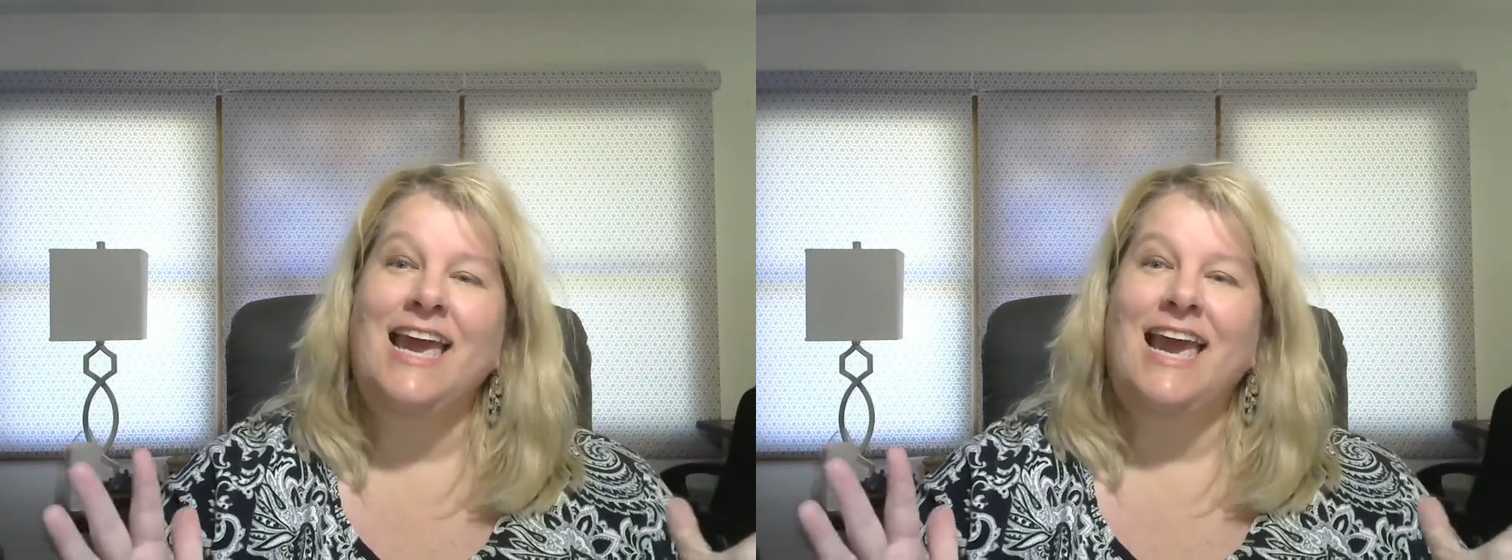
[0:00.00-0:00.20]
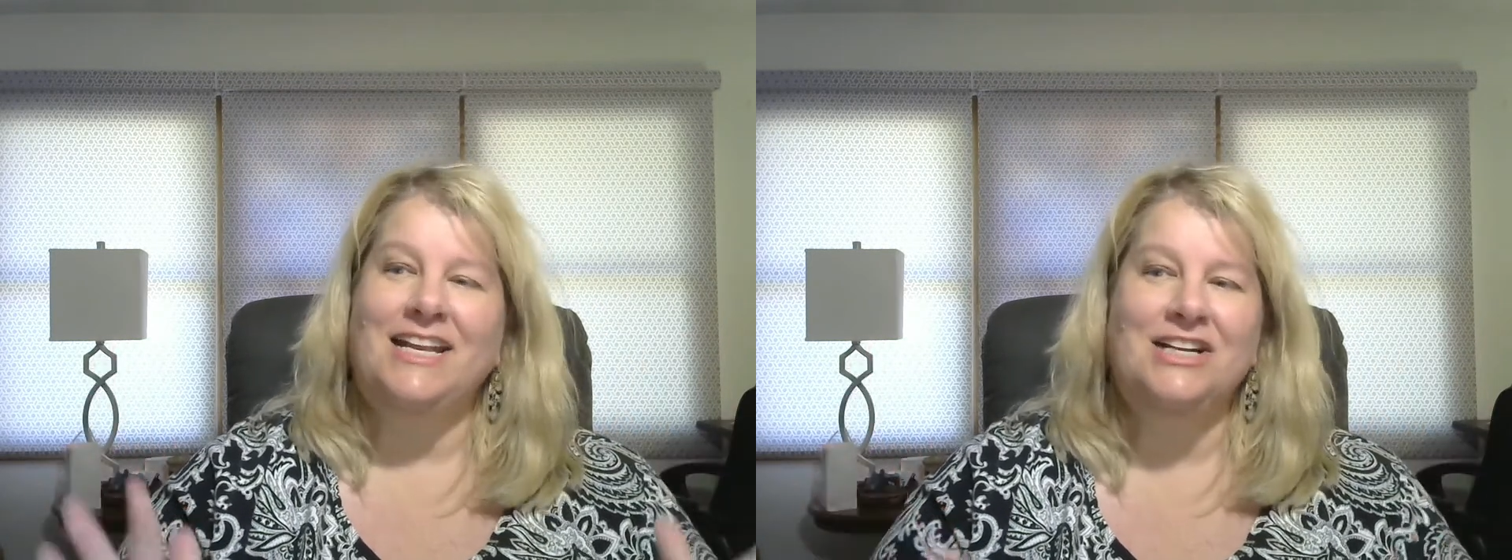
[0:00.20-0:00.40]

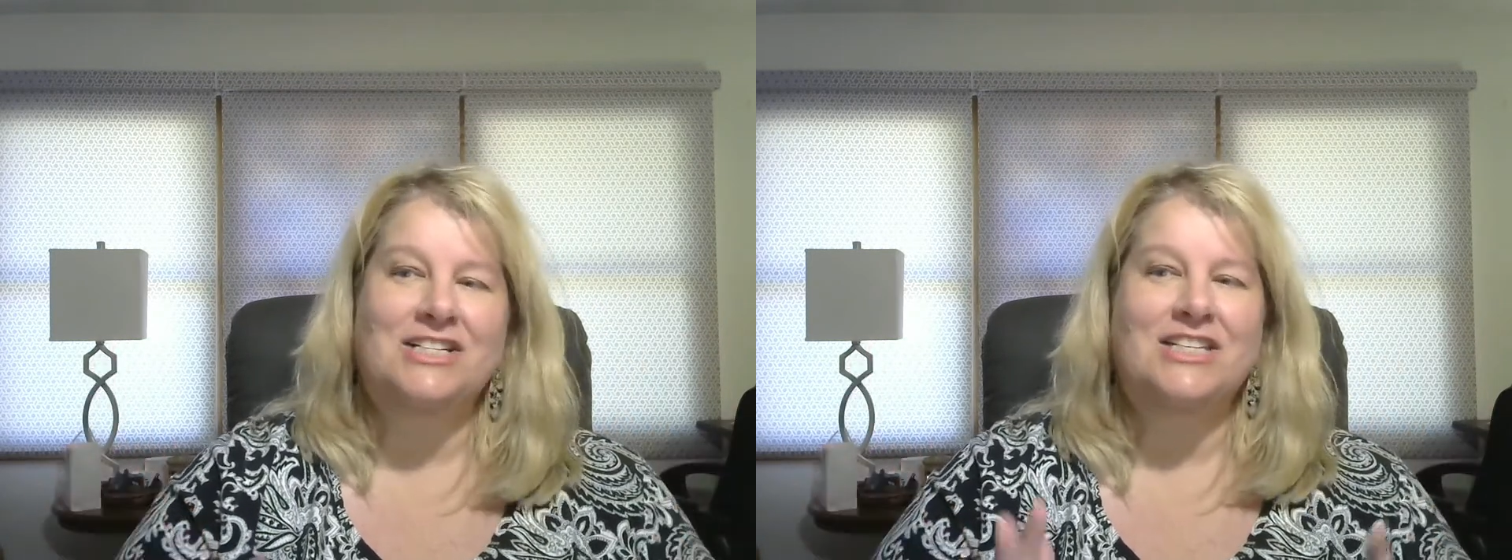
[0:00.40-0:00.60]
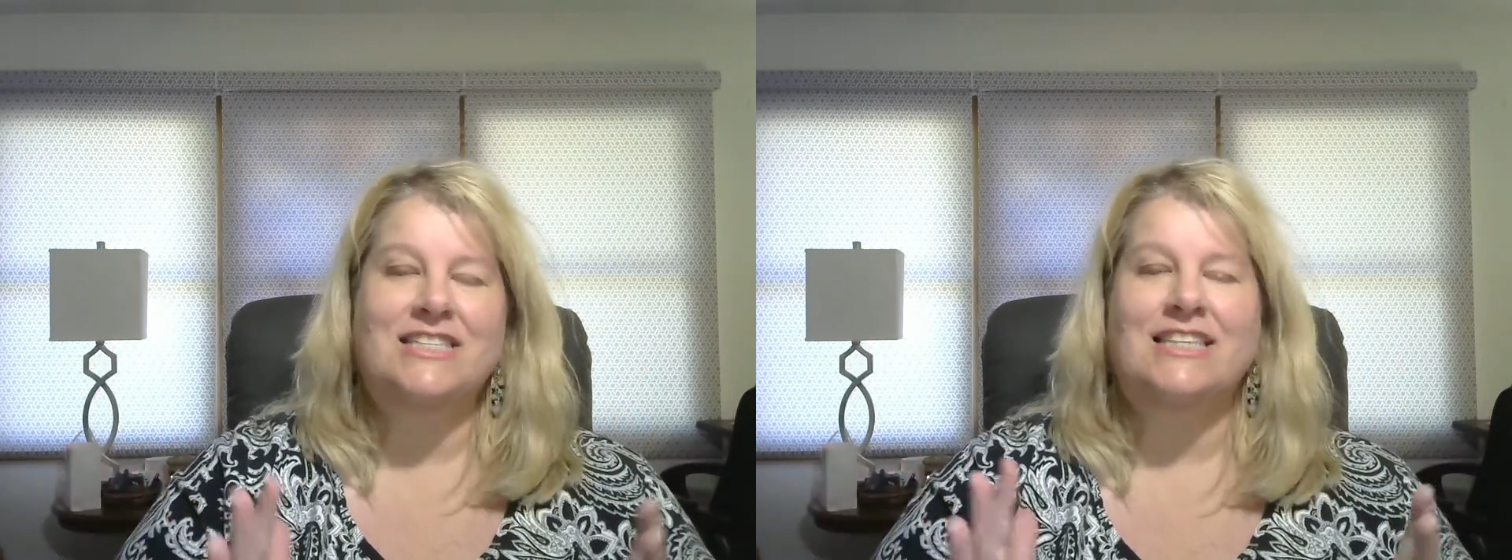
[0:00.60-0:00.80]
and you're
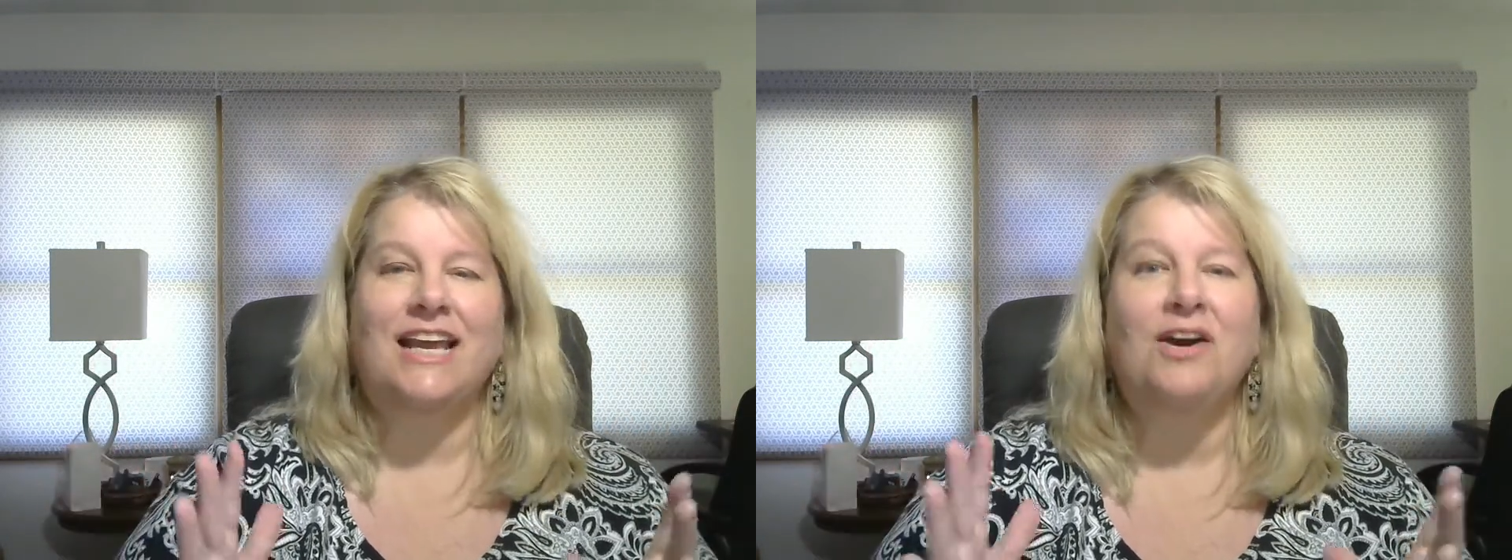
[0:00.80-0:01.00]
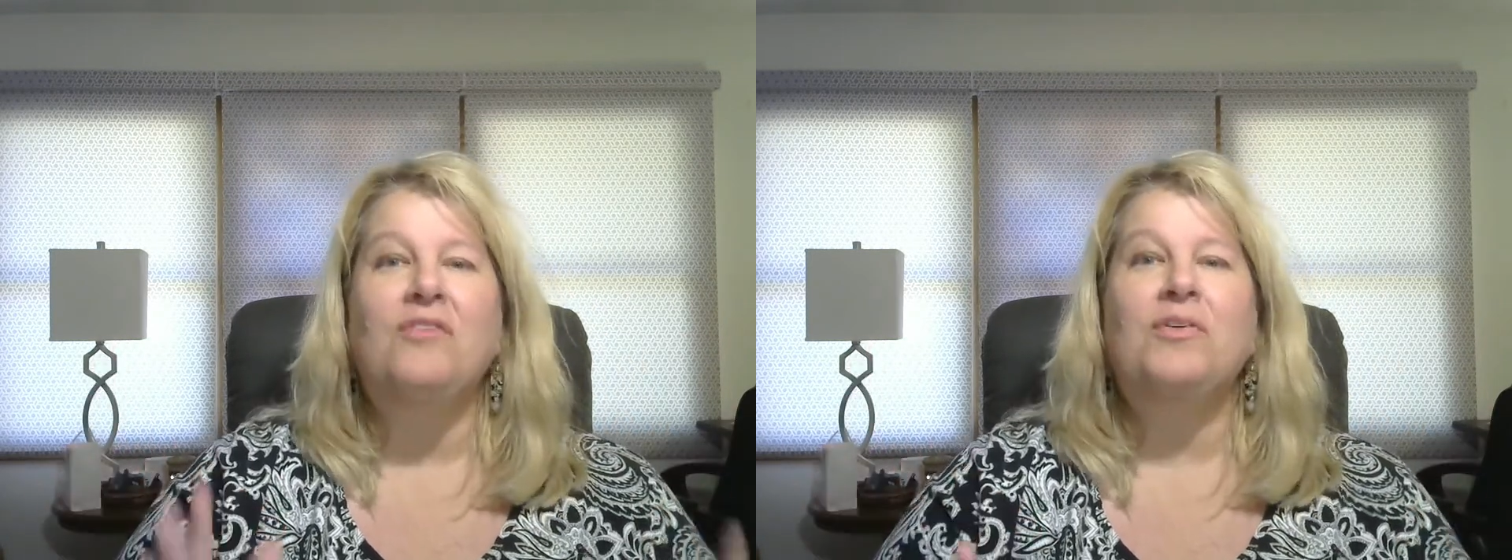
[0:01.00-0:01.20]
just
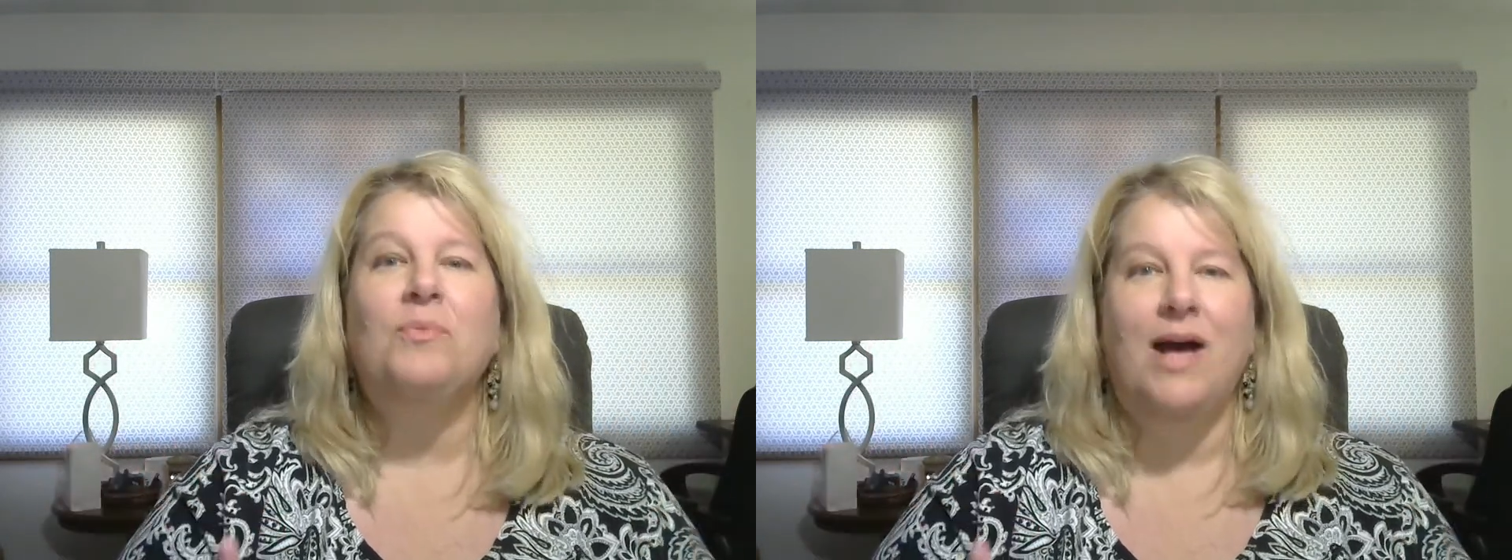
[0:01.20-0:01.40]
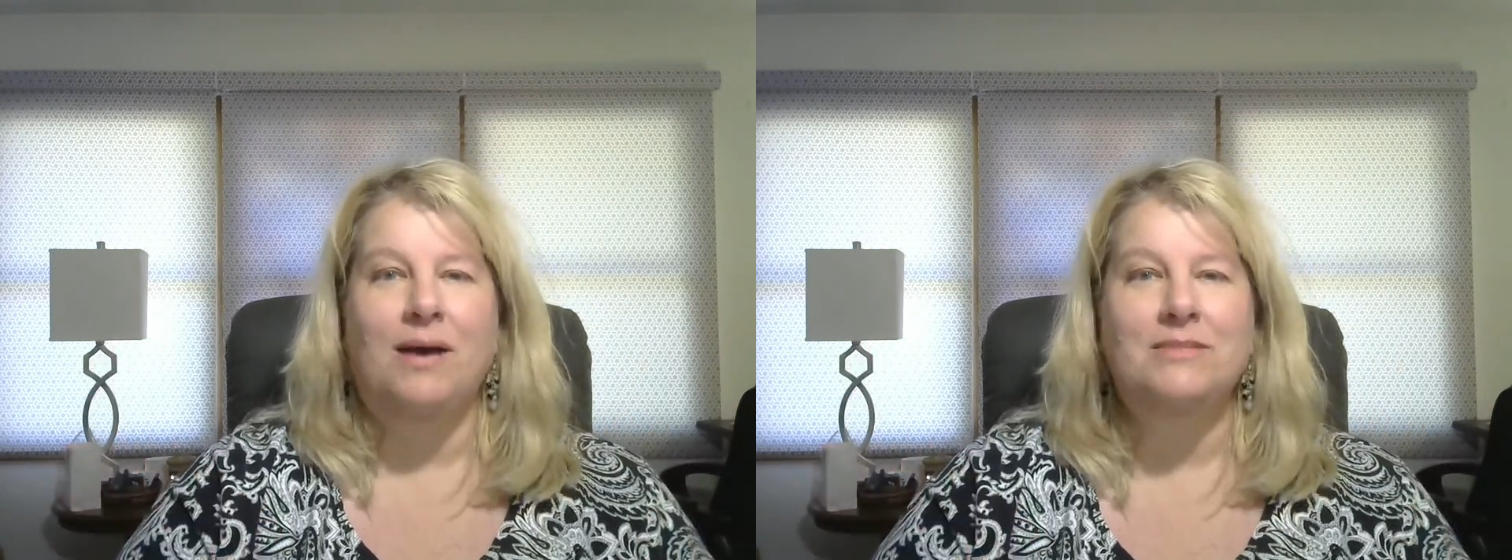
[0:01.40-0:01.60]
like
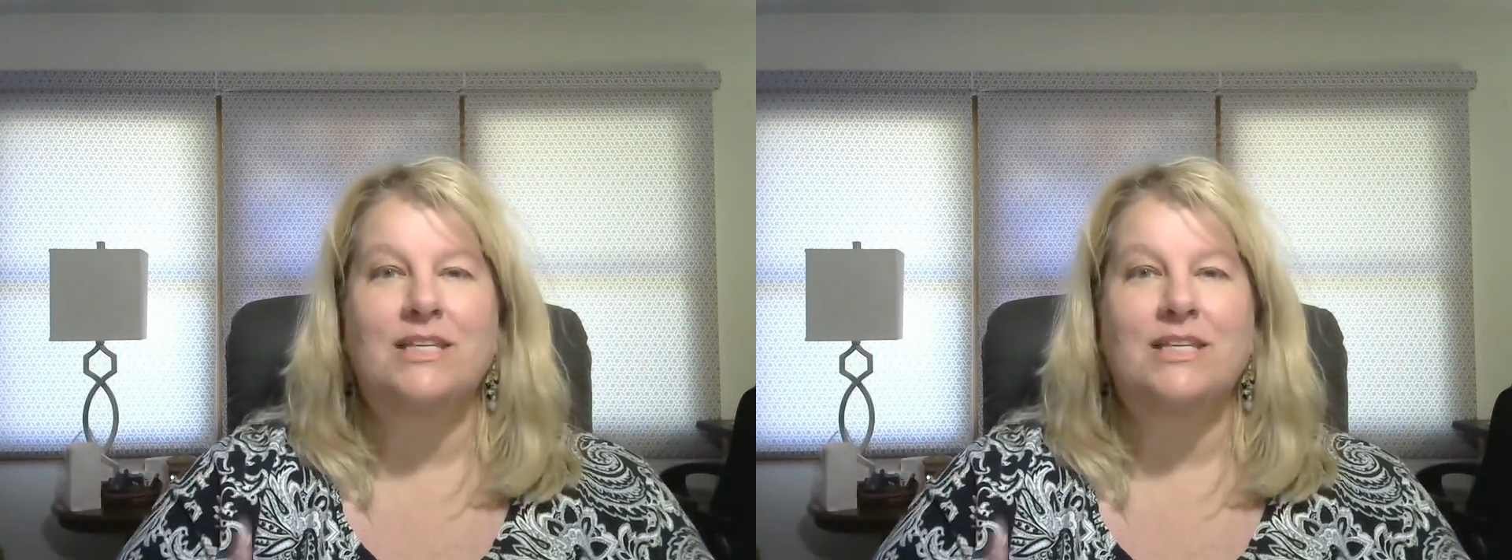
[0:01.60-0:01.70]
overwhelmed,